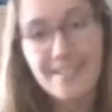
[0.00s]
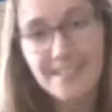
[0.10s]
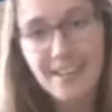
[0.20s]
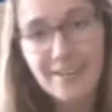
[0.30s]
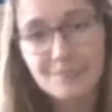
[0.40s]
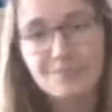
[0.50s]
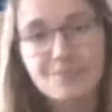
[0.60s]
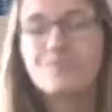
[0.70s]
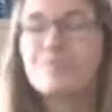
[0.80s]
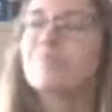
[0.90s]
a time.
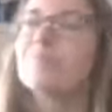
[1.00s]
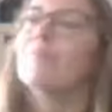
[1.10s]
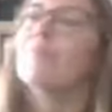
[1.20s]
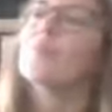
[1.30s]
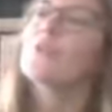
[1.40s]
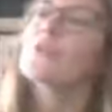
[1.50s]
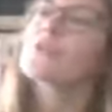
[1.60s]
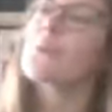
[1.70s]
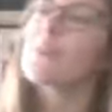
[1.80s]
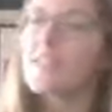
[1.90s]

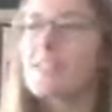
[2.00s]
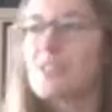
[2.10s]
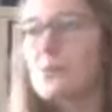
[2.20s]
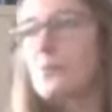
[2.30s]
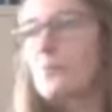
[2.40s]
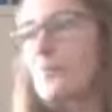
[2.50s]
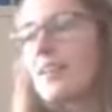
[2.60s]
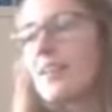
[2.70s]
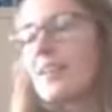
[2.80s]
So what they do